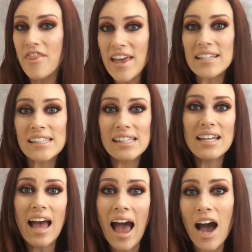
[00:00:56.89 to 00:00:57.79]
this
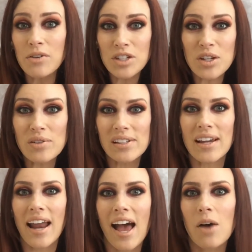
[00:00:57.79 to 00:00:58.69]
how-to is
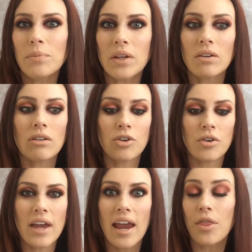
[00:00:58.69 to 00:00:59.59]
going to help you
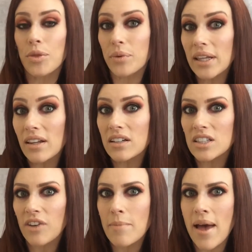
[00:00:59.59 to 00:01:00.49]
create 3
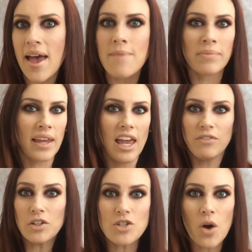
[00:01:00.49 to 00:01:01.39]
looks from it.
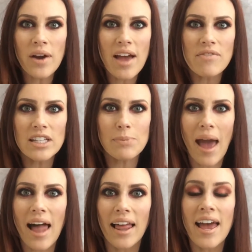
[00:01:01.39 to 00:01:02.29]
If you don't have this
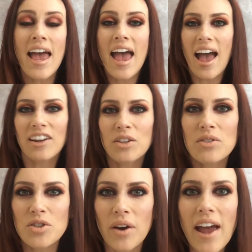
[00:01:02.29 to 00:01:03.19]
palette and
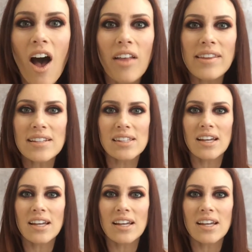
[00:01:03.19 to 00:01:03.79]
you enjoy all these